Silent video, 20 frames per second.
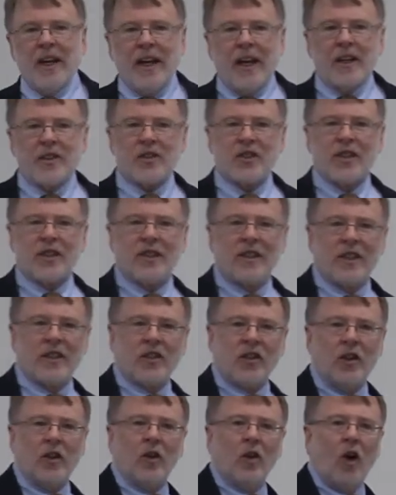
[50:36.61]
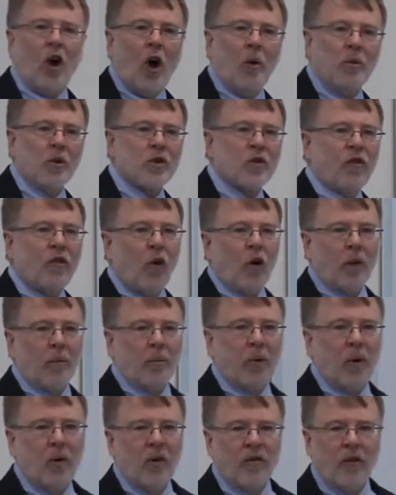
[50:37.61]
It's the additional almost
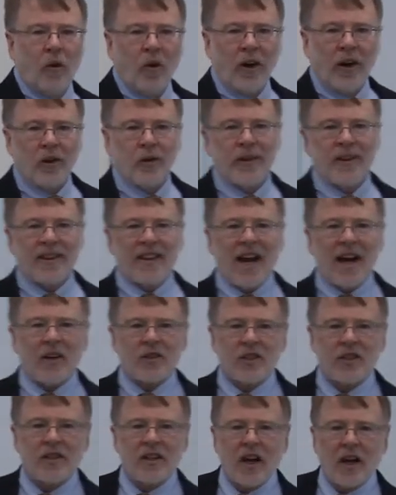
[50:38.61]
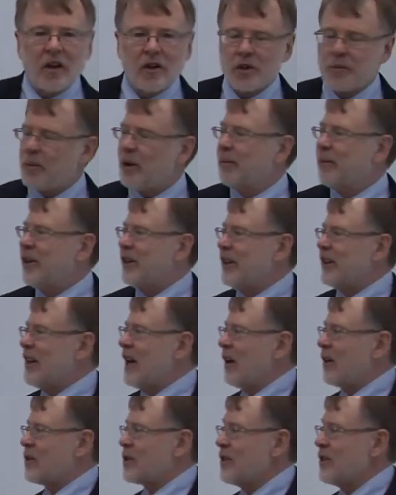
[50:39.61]
$400,000 per $1 million